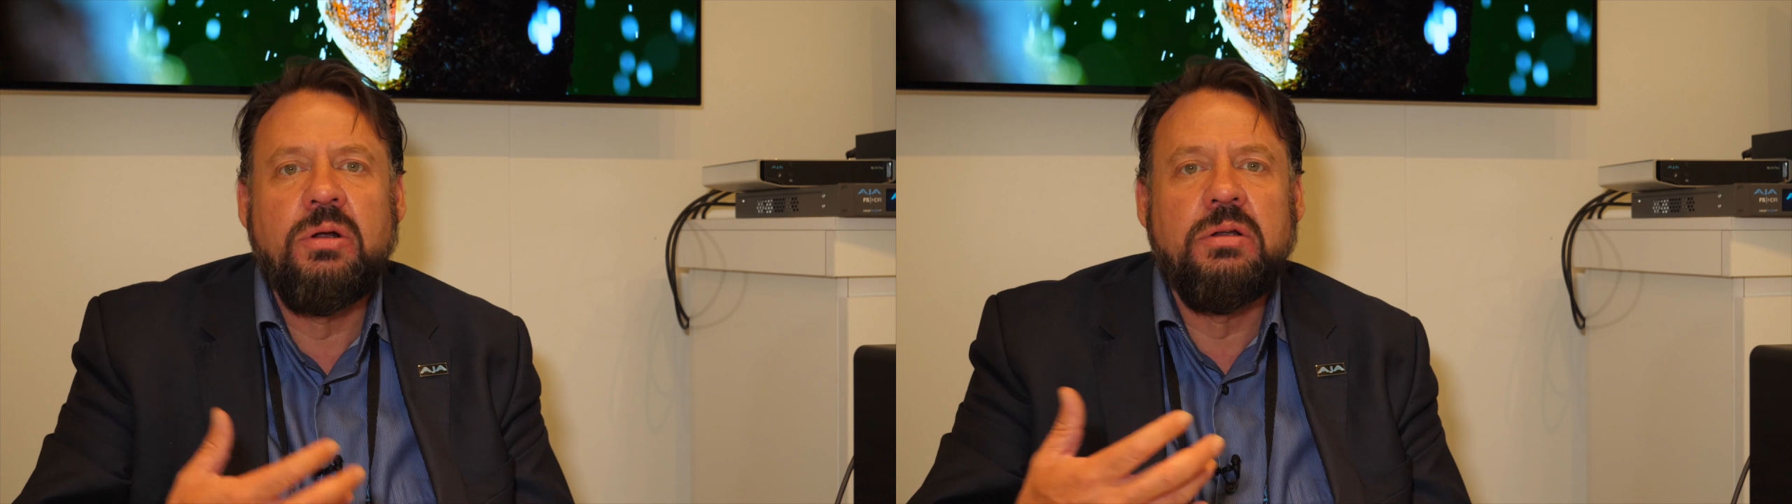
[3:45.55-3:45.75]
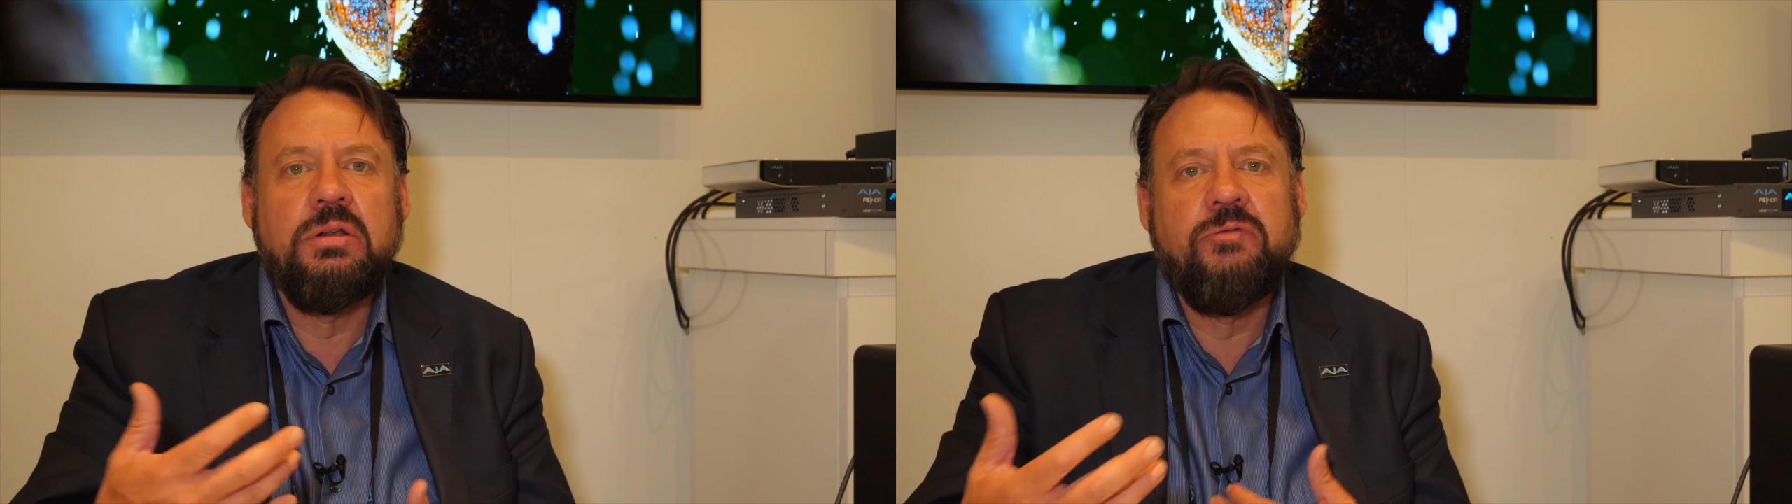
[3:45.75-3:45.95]

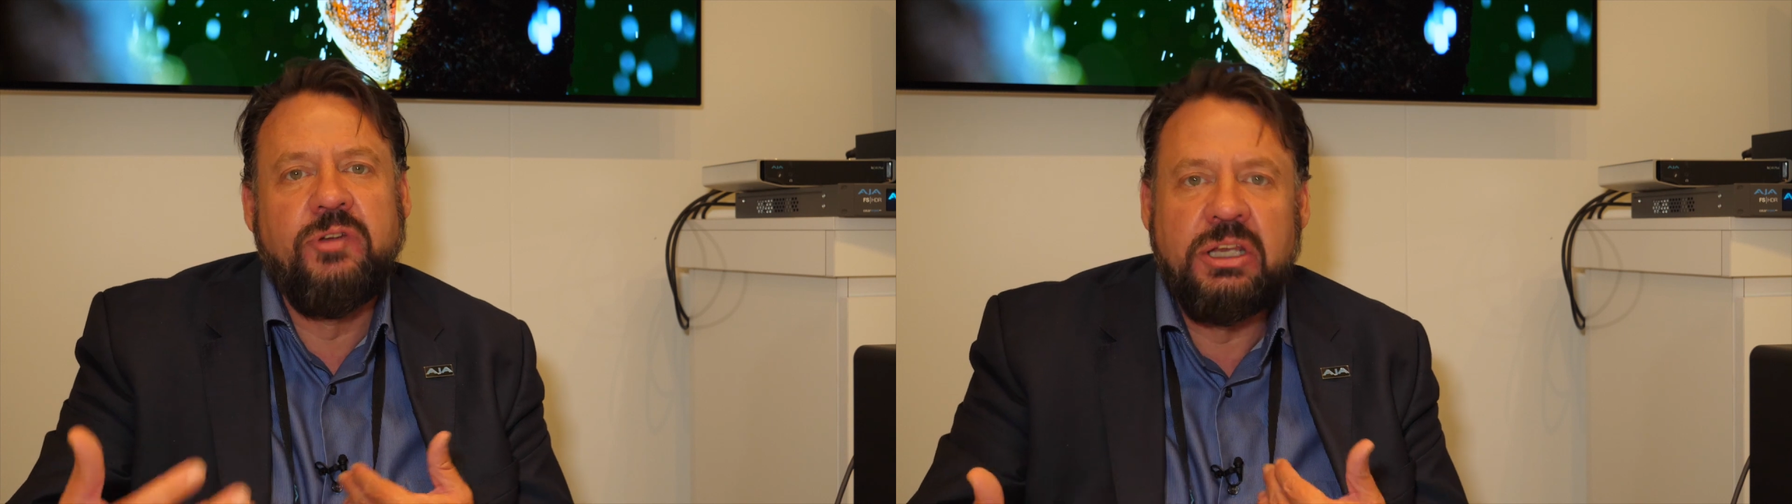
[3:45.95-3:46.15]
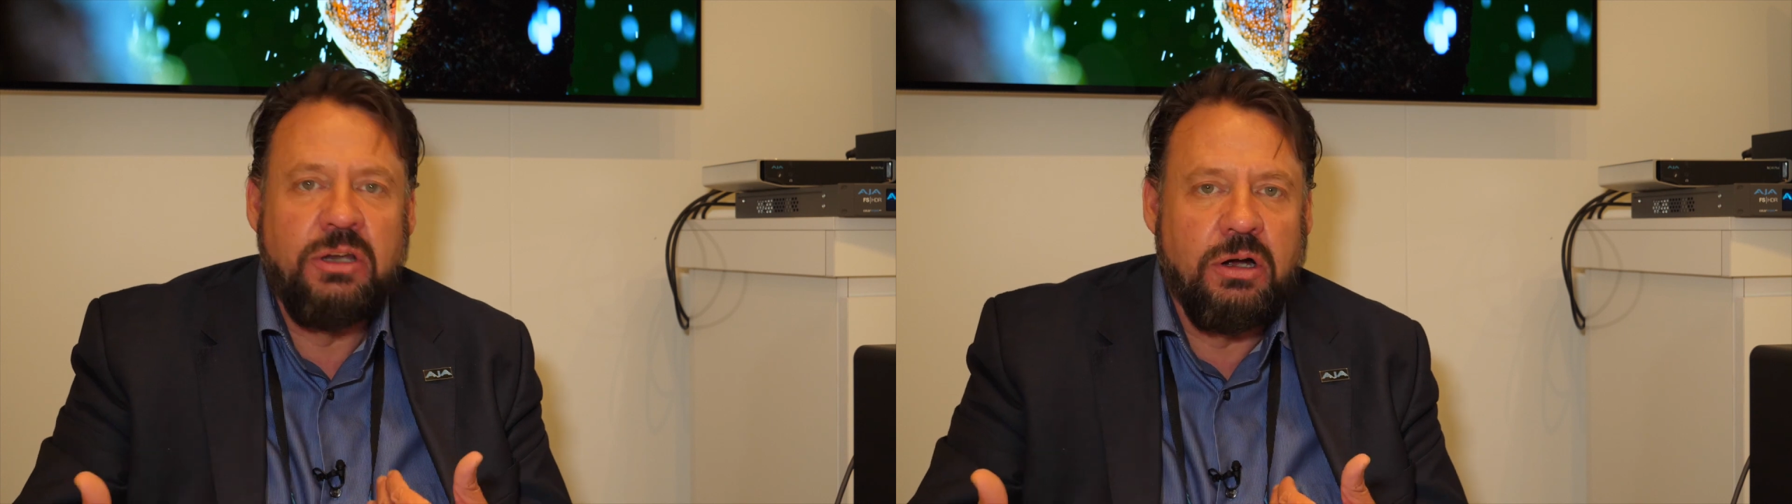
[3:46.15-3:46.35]
world of
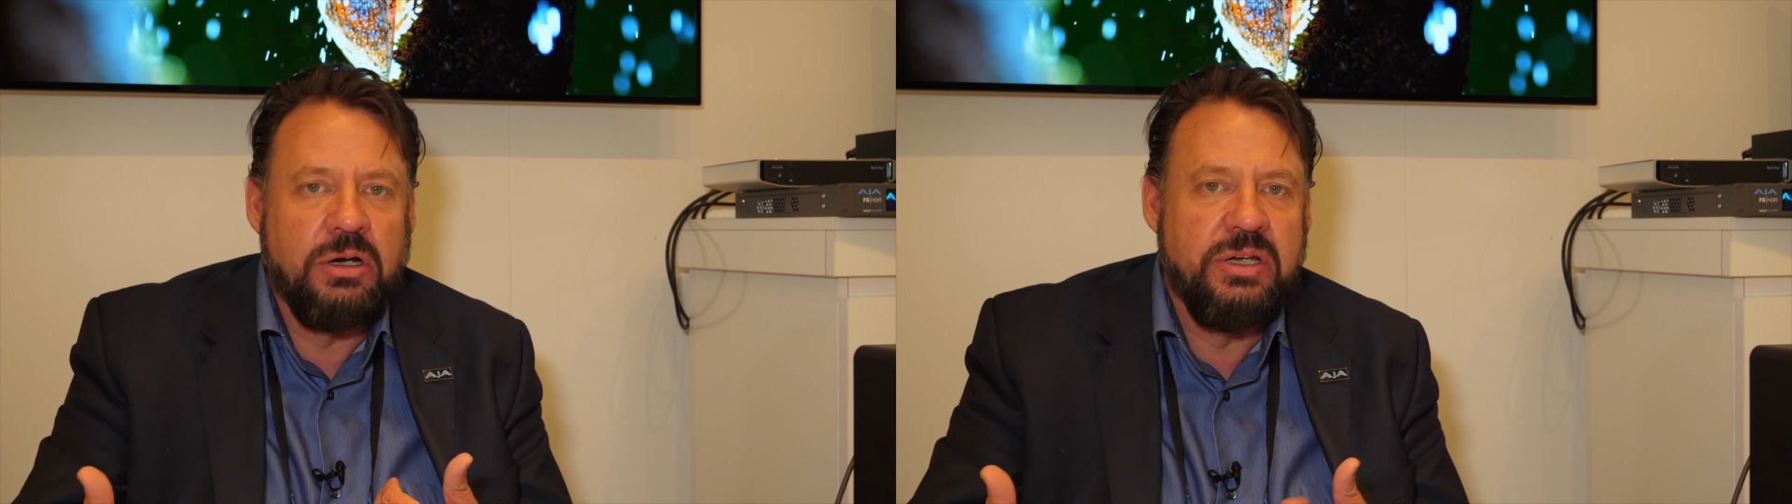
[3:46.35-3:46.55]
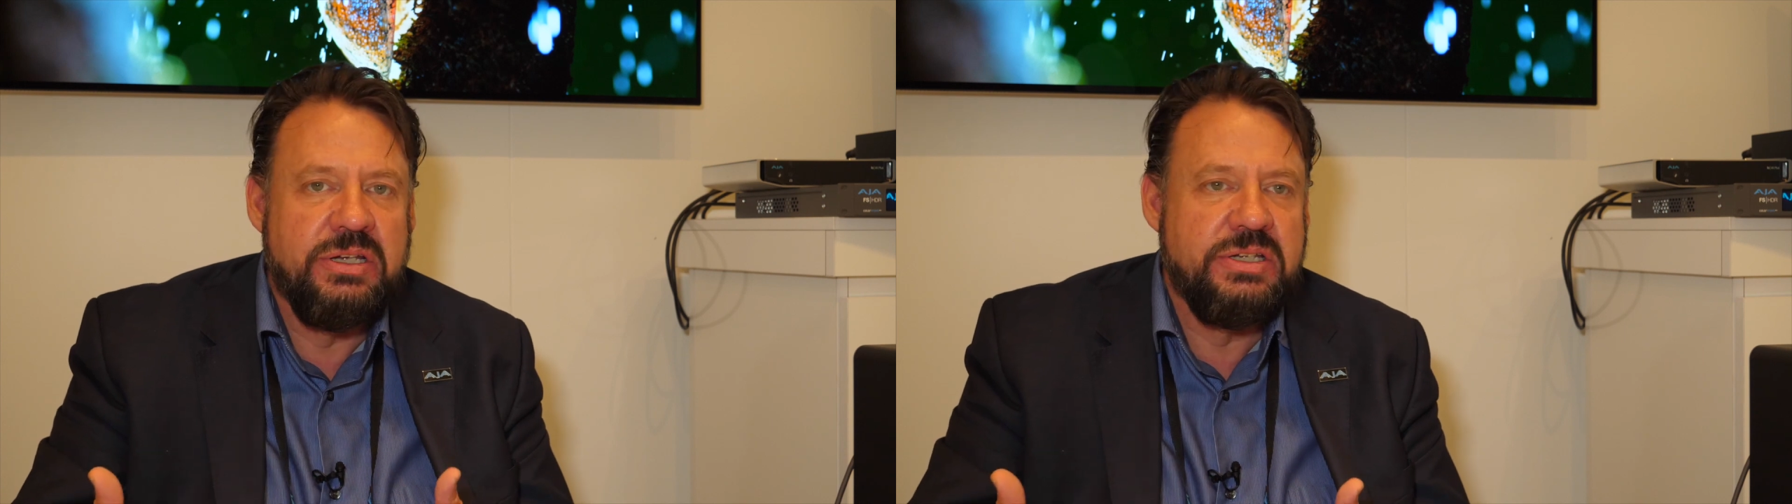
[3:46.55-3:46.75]

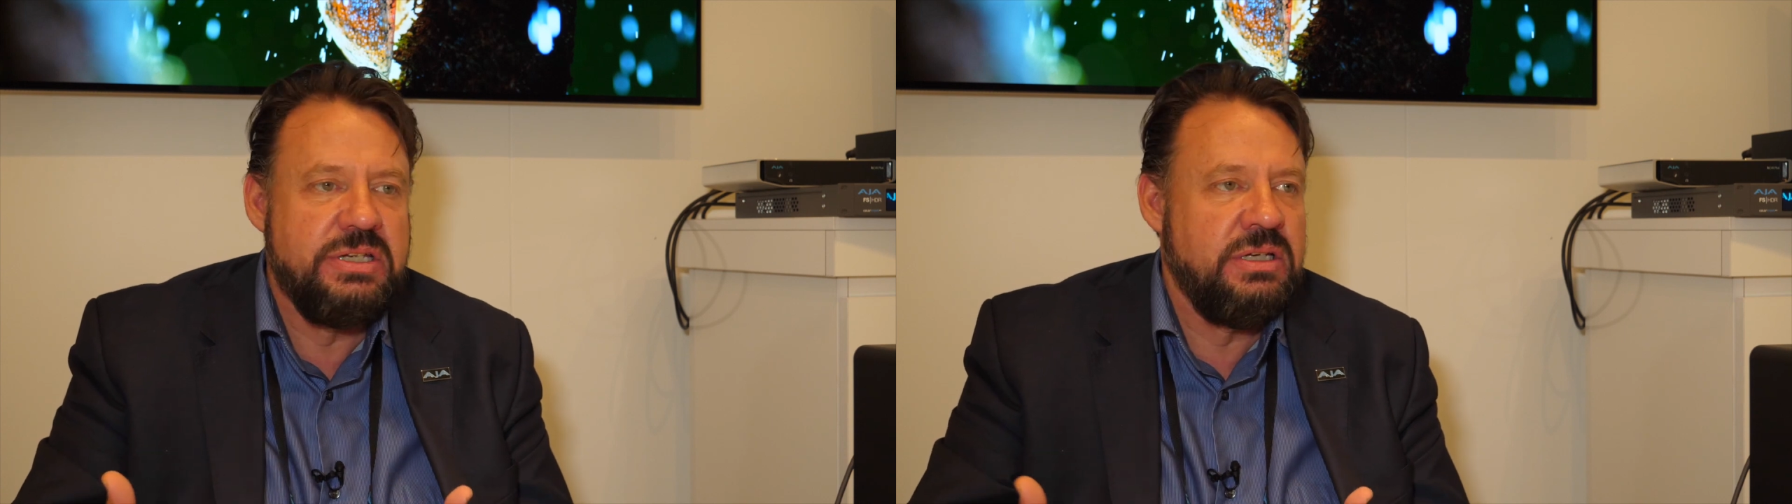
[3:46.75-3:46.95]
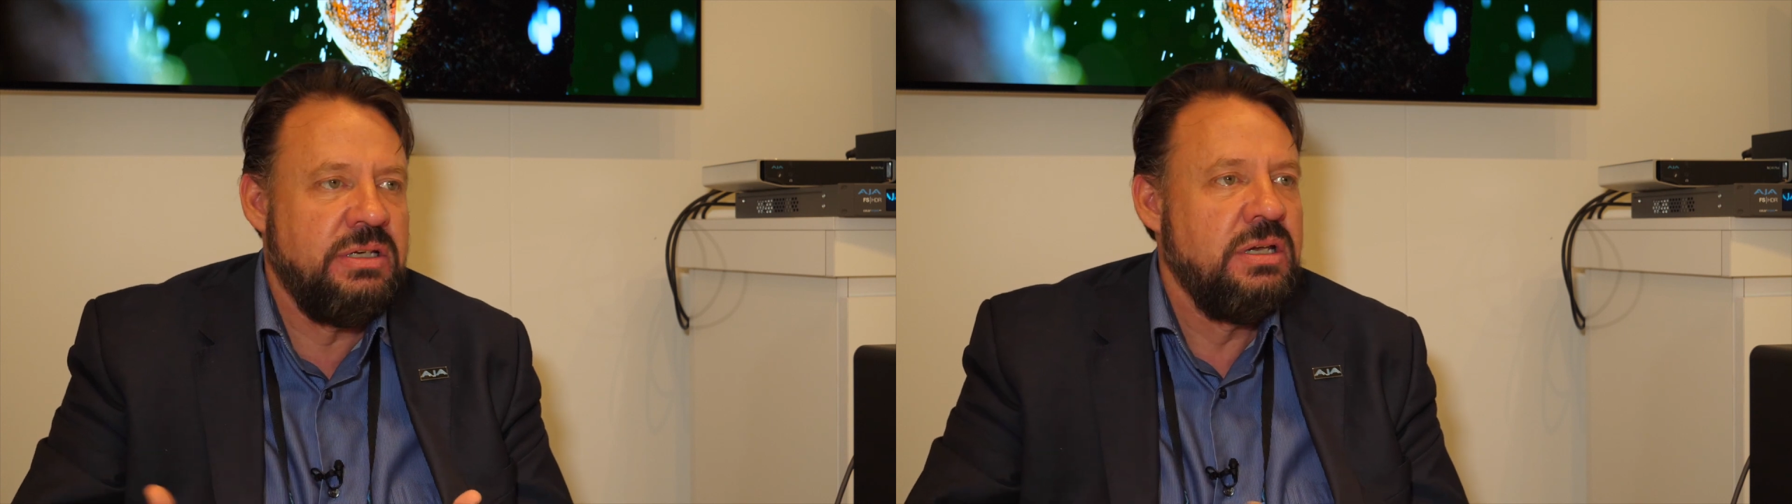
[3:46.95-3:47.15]

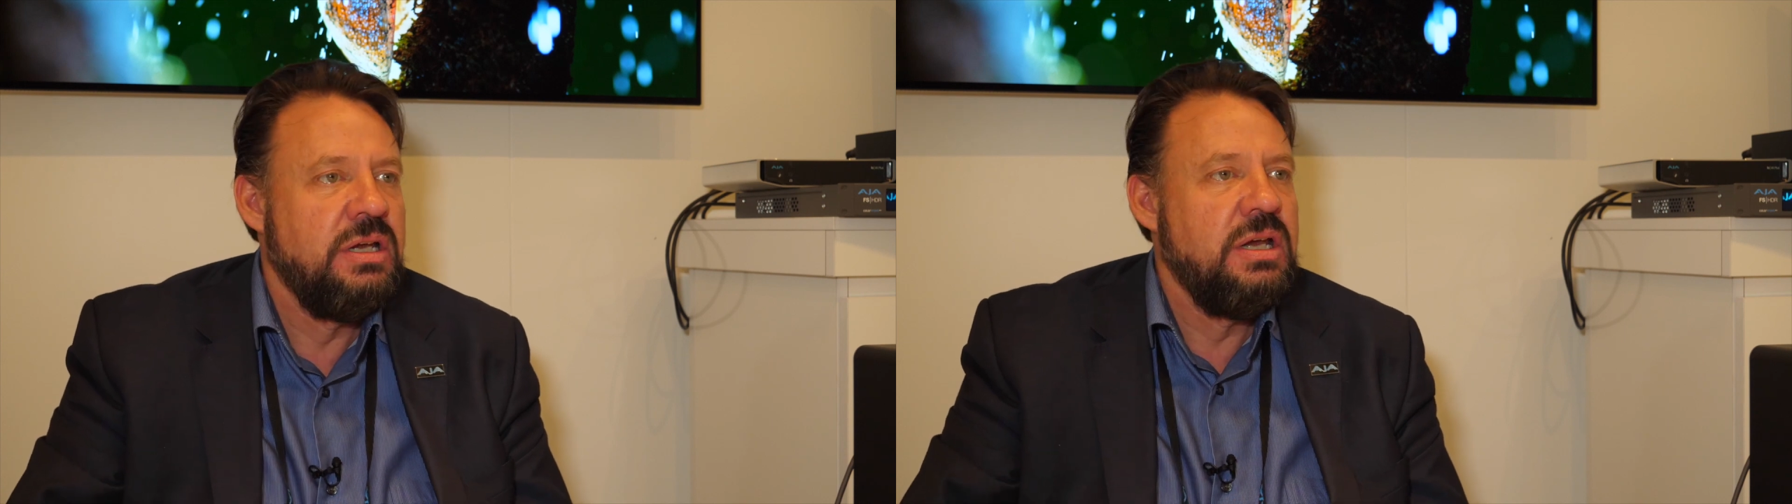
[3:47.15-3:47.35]
vloggers and